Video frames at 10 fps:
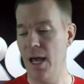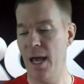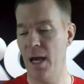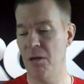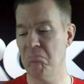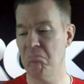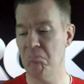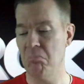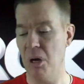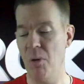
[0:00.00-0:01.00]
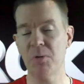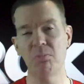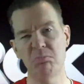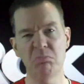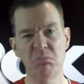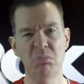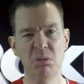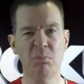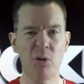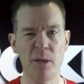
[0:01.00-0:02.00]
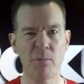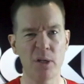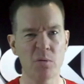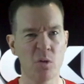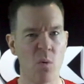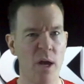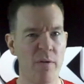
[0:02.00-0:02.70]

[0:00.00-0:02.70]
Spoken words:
and I was pretty pleased with the